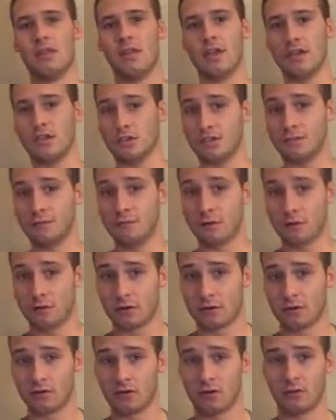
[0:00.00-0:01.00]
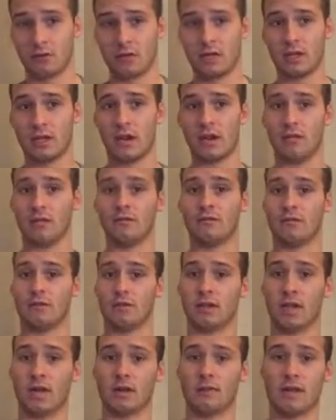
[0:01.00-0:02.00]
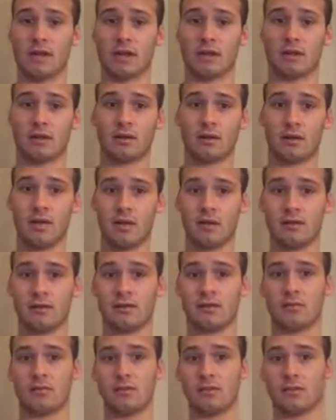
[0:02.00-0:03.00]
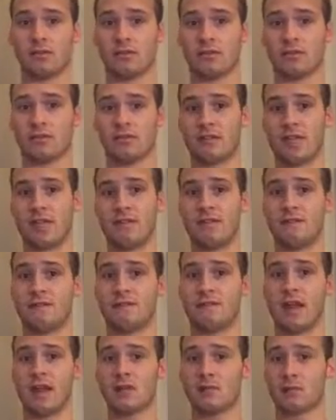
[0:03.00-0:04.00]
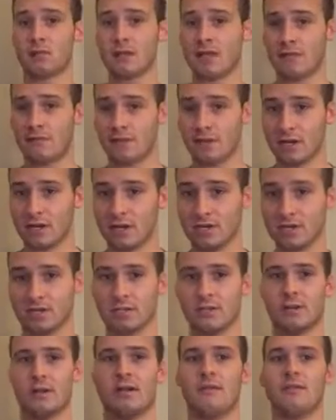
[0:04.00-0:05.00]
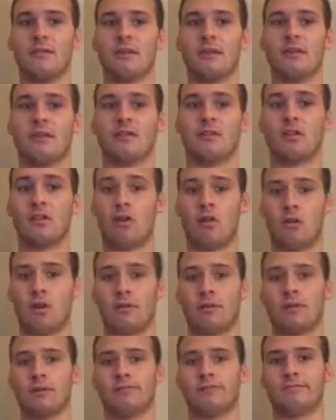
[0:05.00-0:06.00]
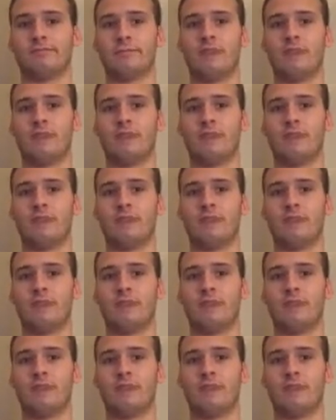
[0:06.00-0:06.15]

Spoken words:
they should focus only on the fully automatic guns, which are the state and federal definition of an assault weapon.